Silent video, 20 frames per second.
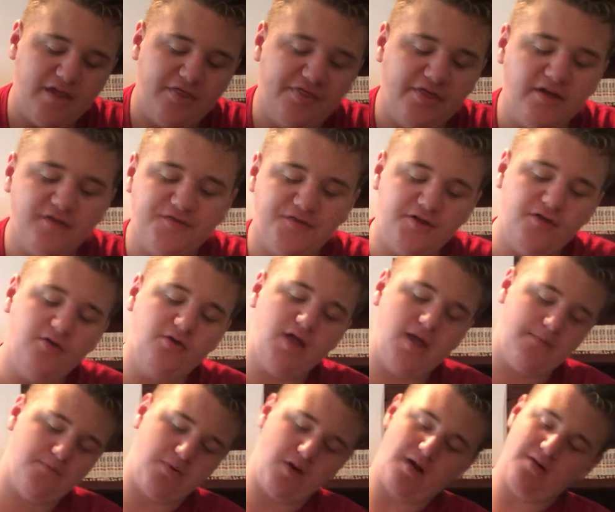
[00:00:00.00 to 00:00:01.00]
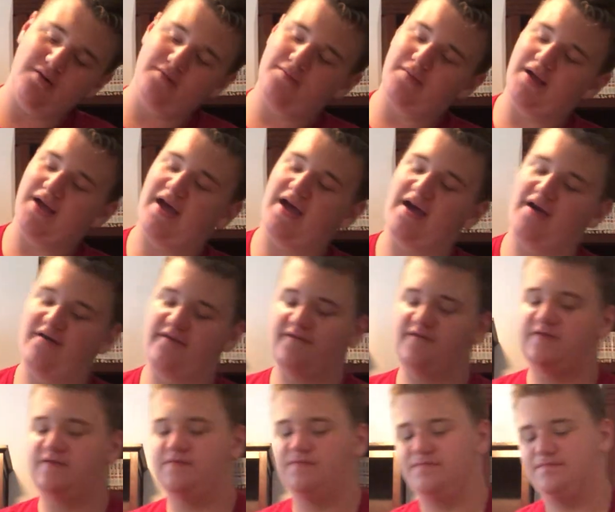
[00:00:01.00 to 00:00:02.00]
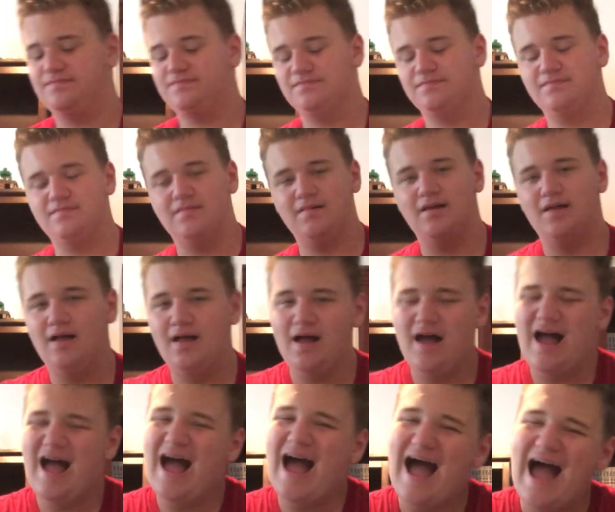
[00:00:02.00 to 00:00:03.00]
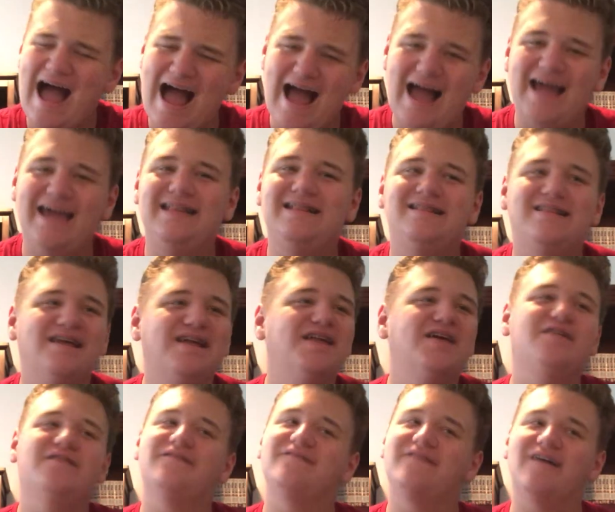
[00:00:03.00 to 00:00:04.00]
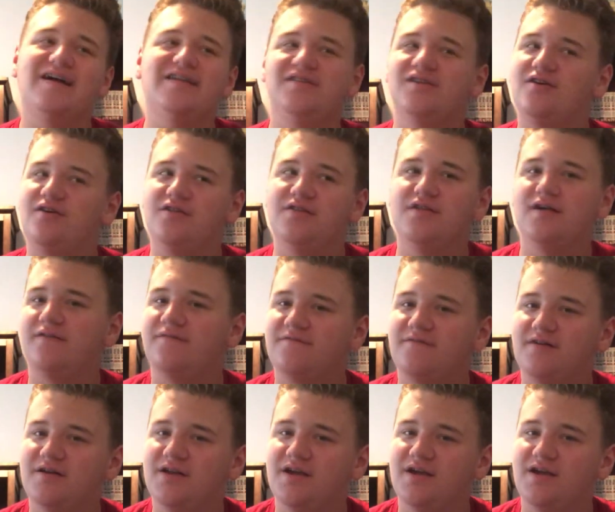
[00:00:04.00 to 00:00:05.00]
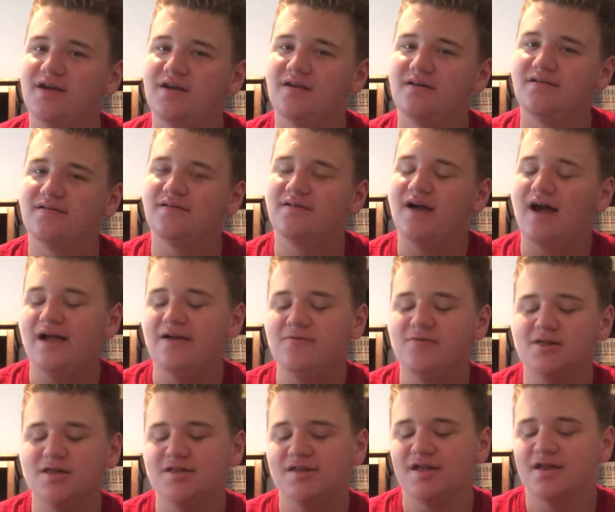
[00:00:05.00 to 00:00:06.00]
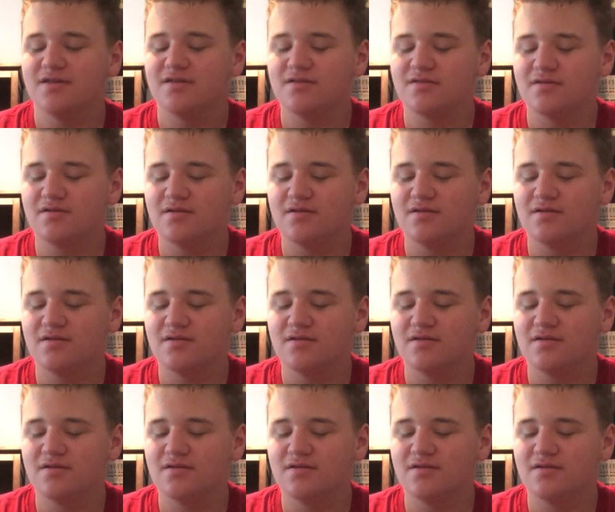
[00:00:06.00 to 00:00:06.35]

think the only problem I have, I didn't find it all that funny. I really didn't.